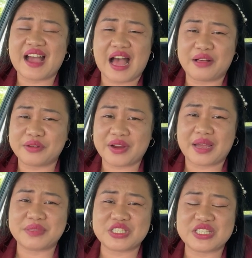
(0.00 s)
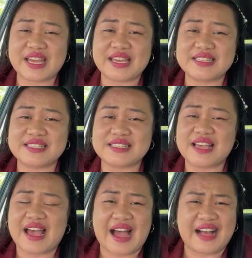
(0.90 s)
I'll grab the chance.
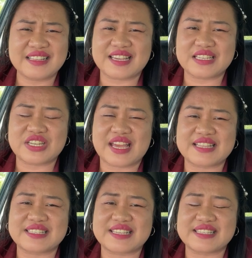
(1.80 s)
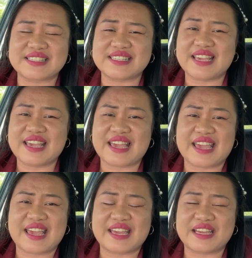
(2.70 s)
I'll take chances
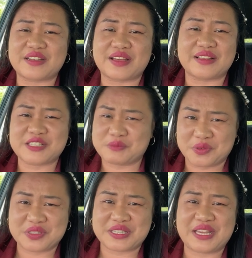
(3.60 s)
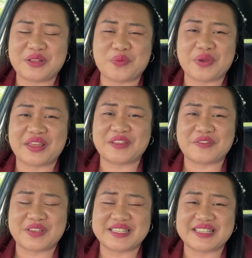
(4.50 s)
and let's proceed with the
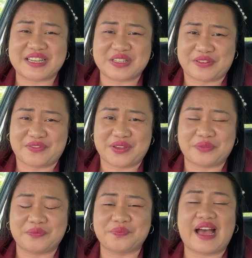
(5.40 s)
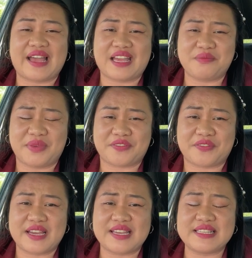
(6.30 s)
visa interview. I had my
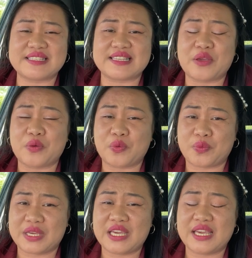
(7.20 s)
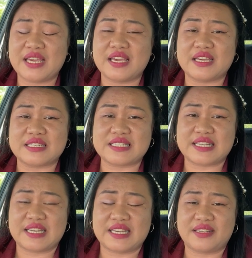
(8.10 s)
friends, we
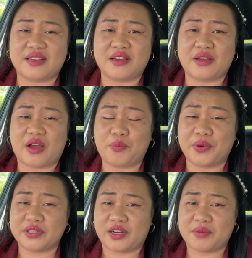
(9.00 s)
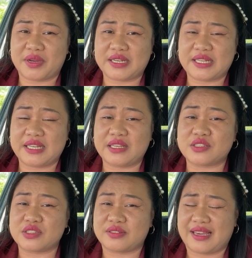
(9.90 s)
did put our money
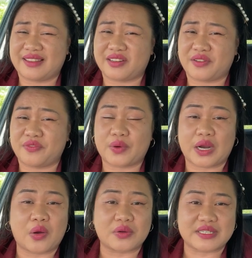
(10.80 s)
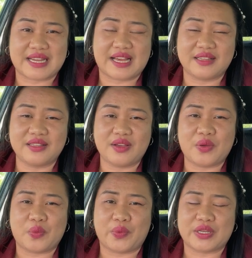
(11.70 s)
together for a hotel
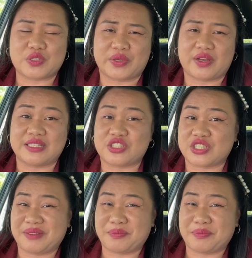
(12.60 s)
which we call it ship